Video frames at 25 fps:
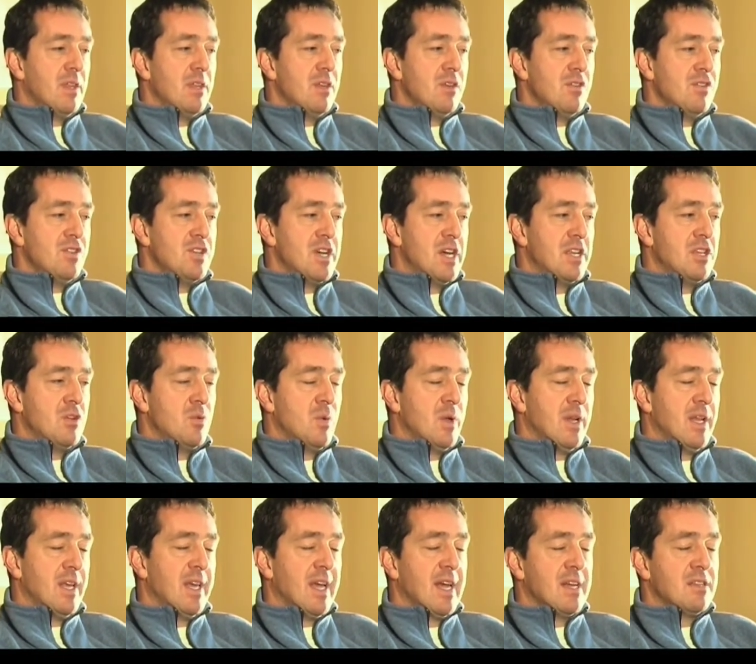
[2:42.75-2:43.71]
you
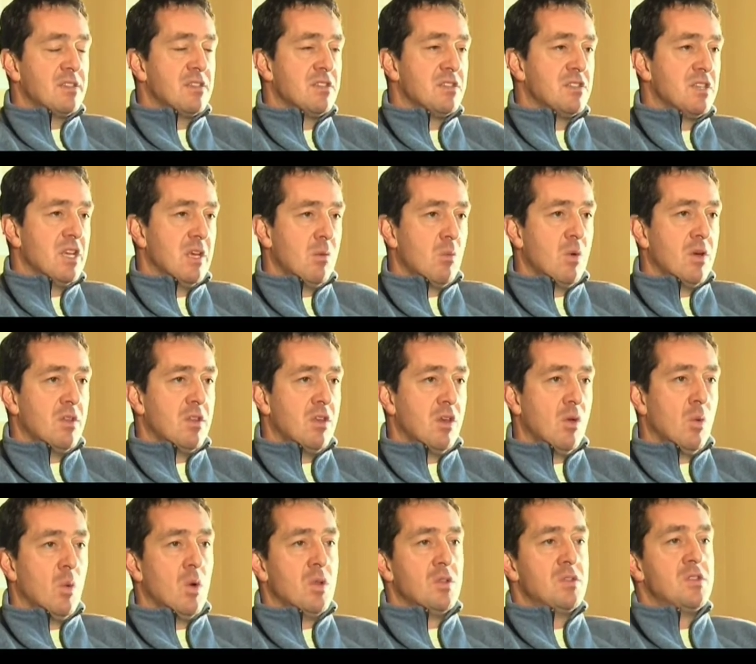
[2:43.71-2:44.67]
genuinely get to see whether
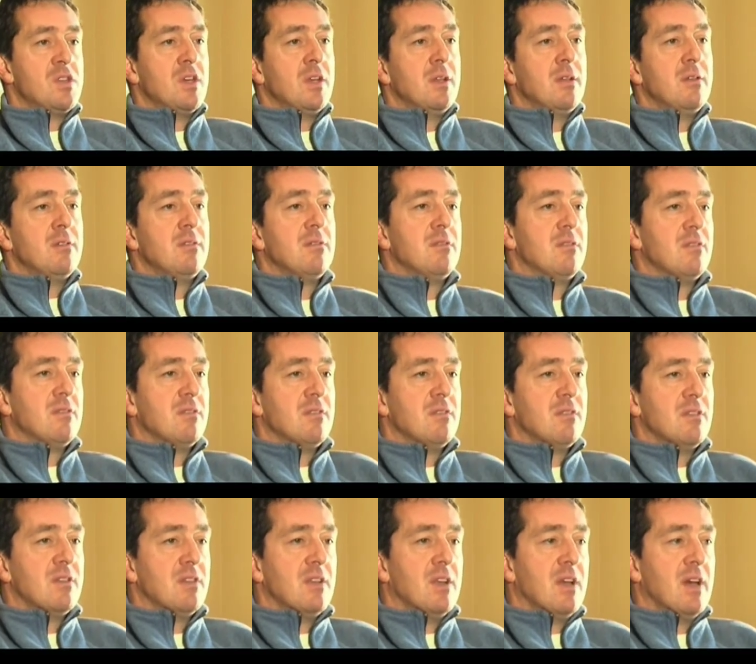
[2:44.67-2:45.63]
you want it,
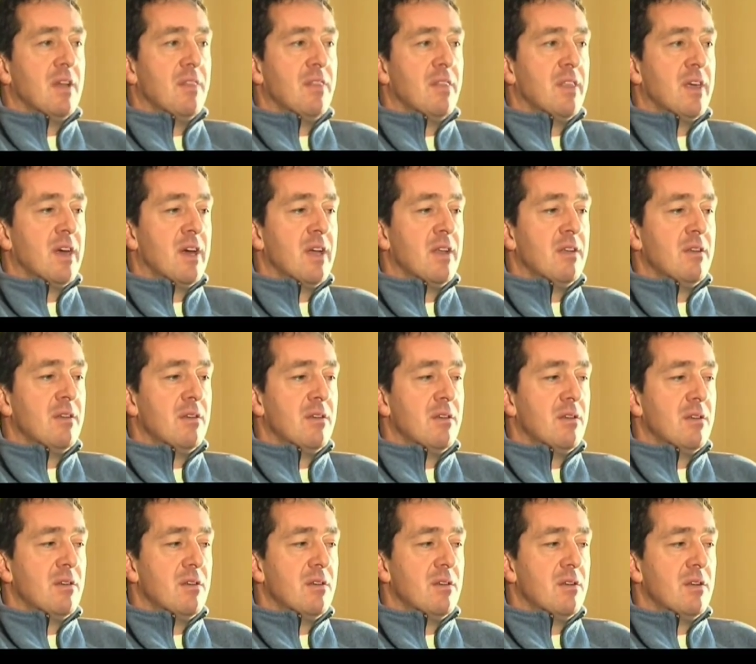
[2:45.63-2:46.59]
and then
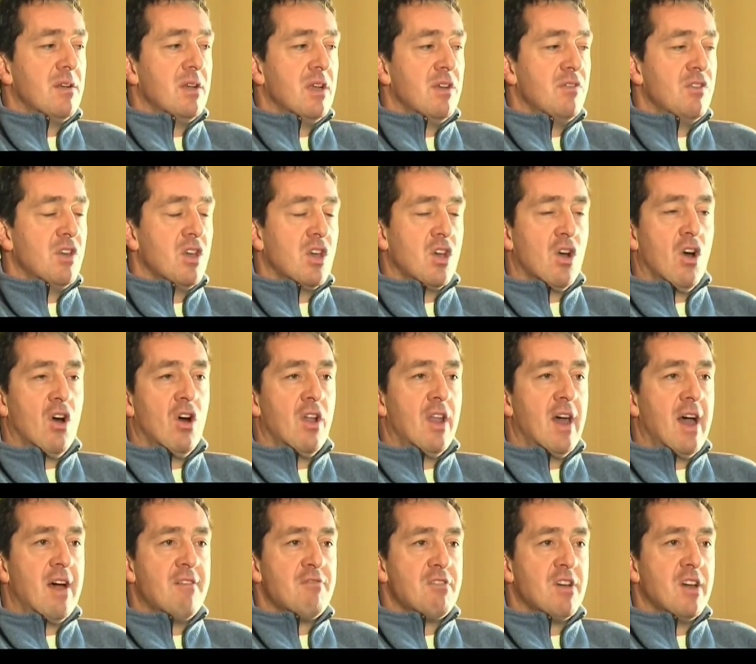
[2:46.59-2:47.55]
if you
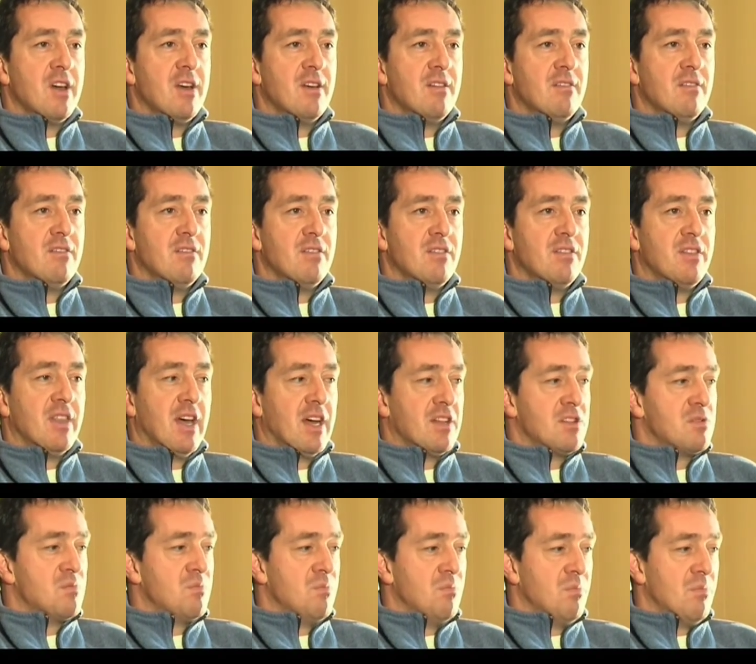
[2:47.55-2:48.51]
can't have it,
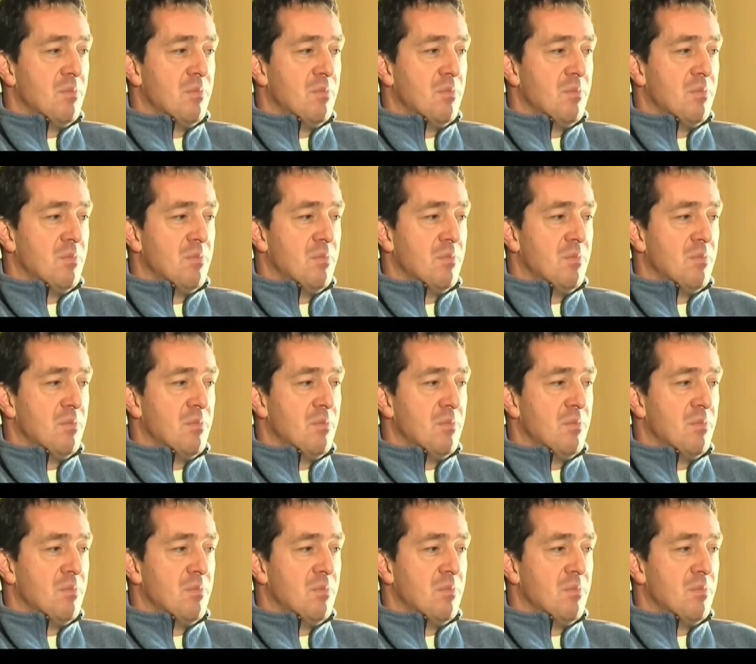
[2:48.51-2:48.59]
that